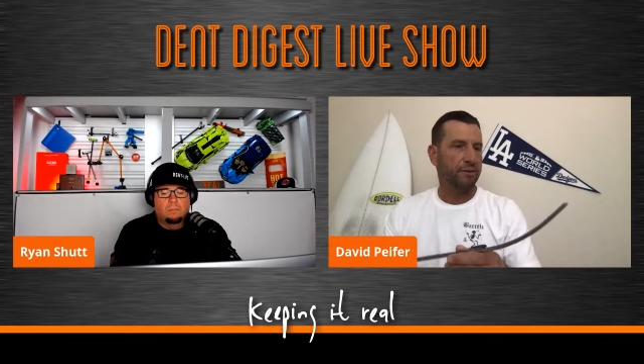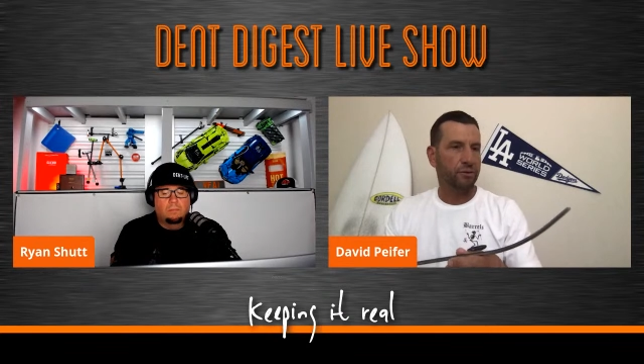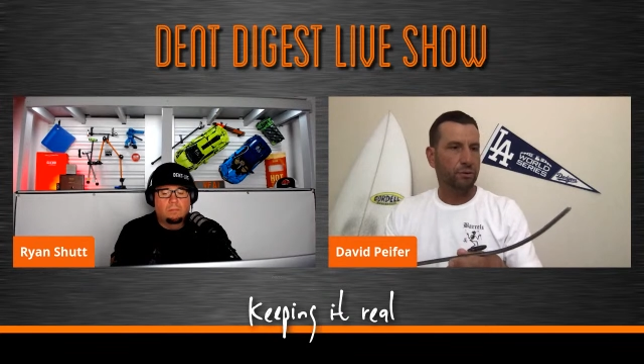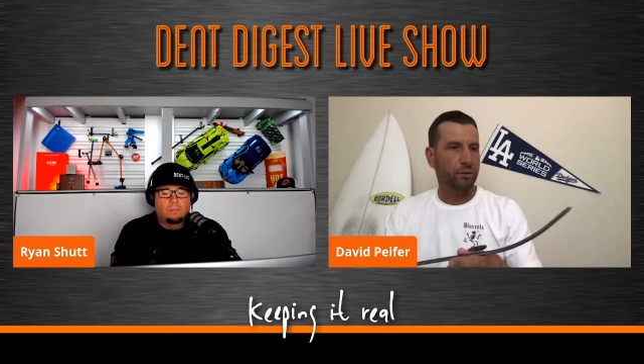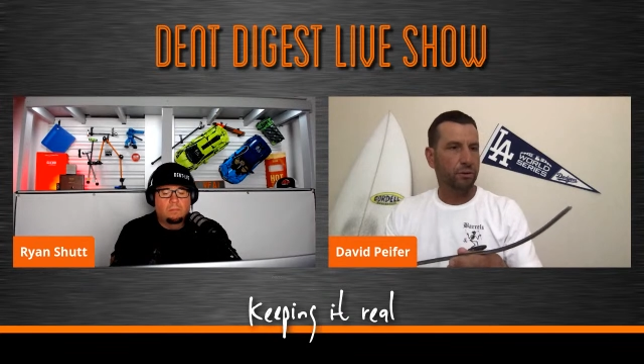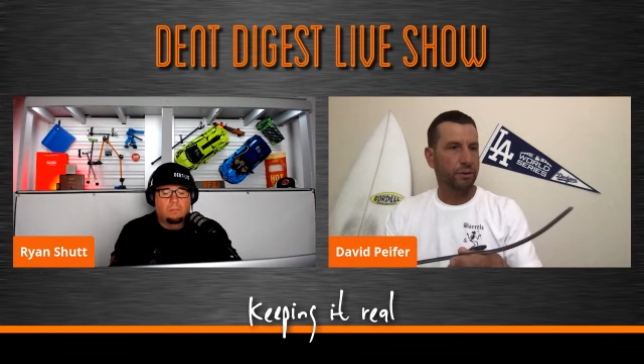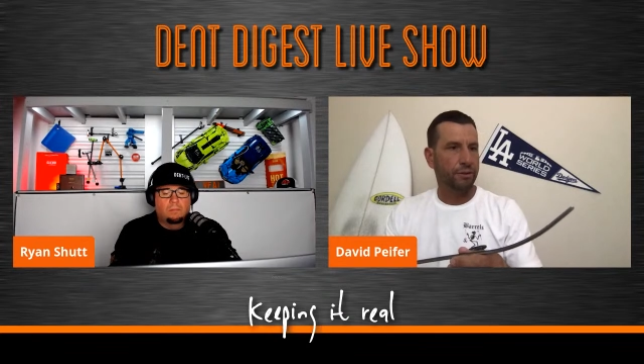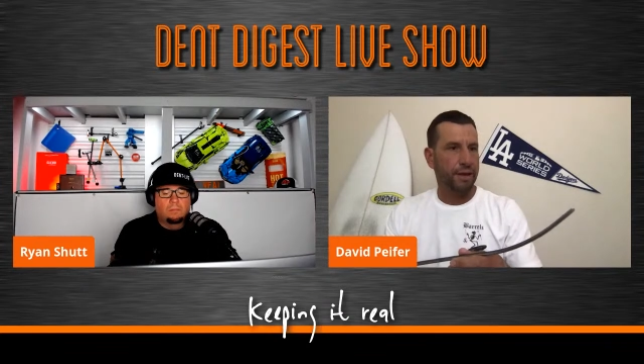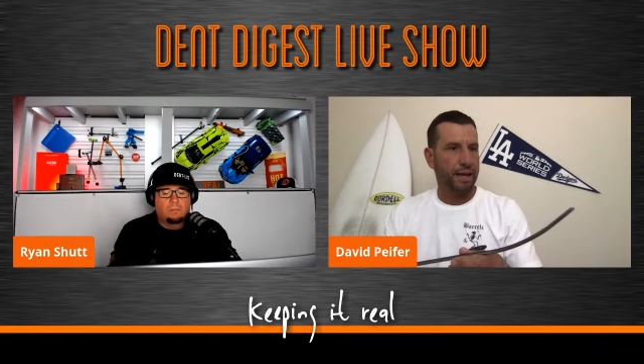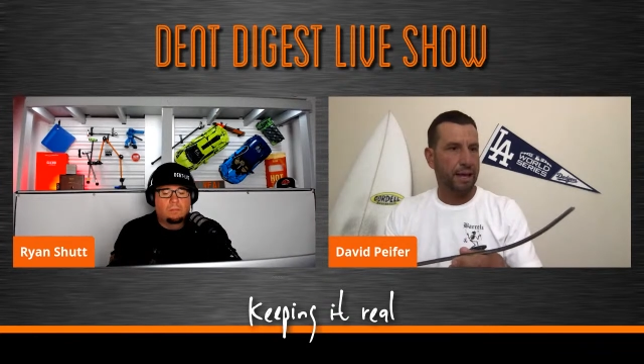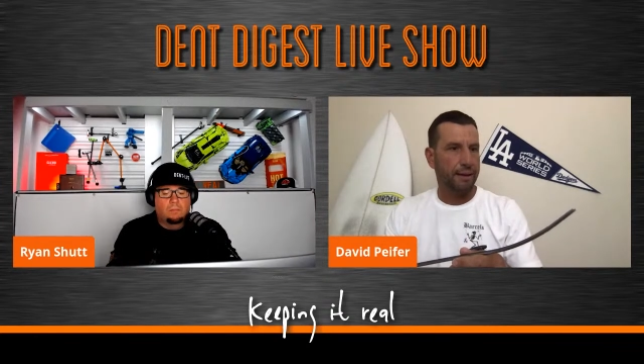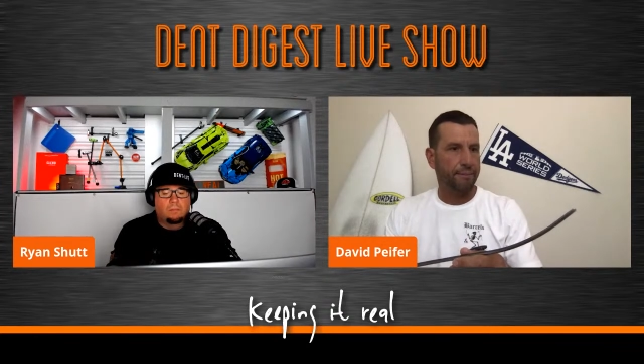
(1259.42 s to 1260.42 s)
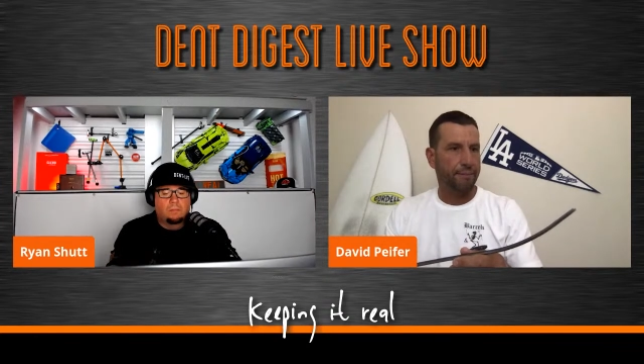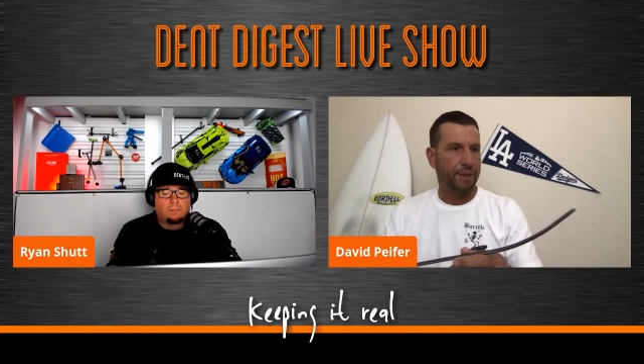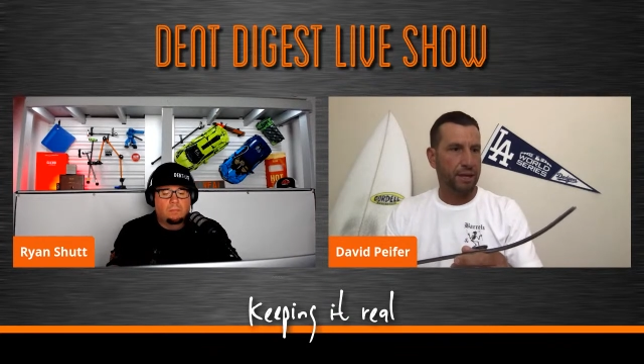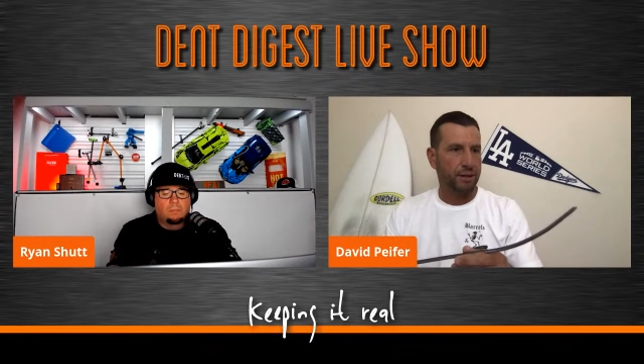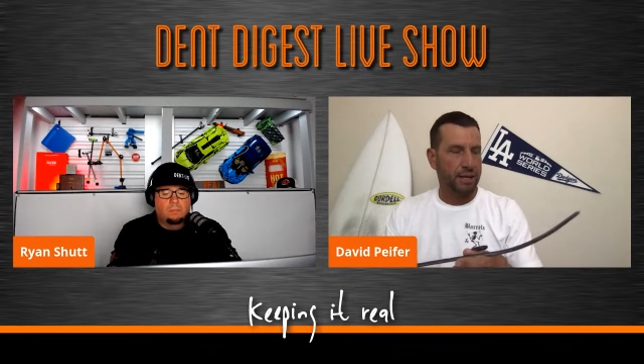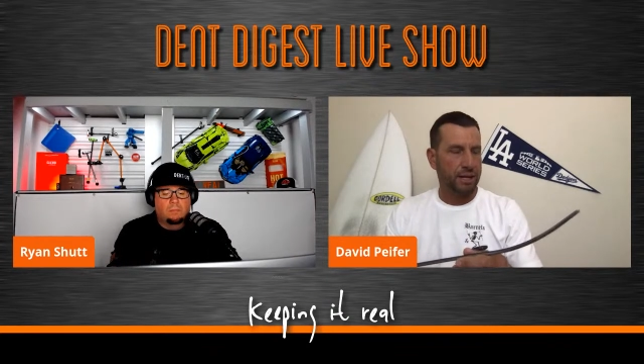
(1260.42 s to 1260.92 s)
tool that
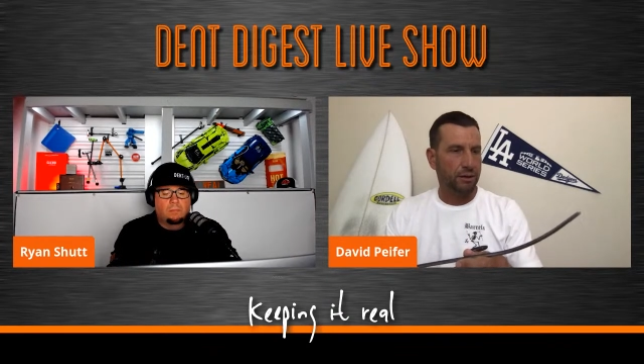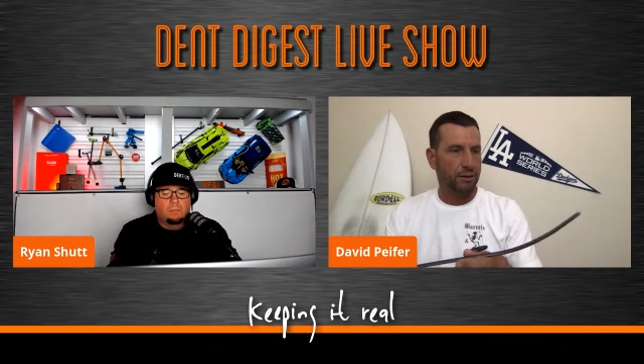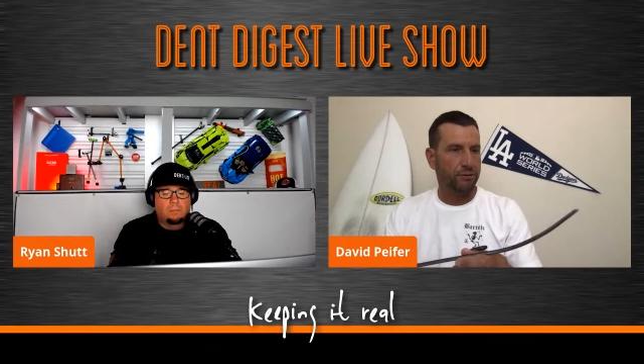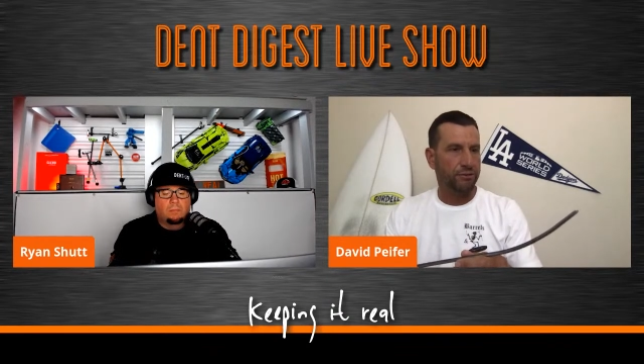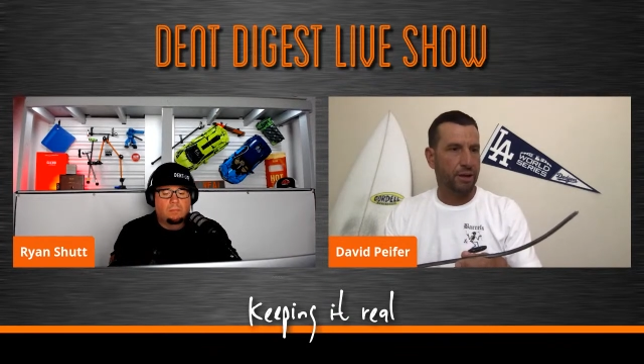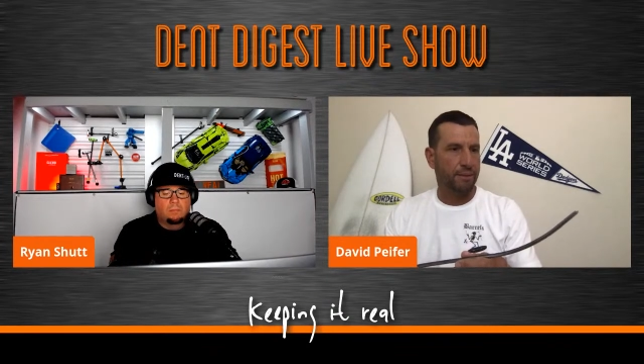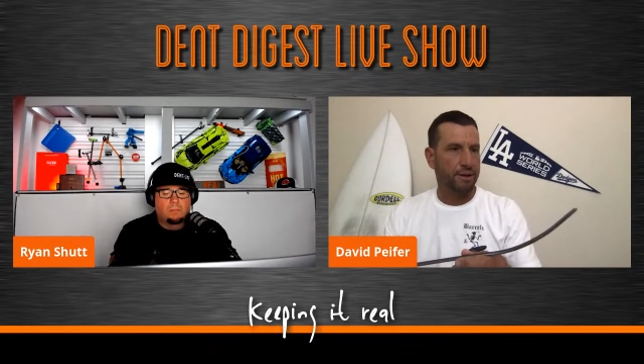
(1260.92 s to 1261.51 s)
you need a little something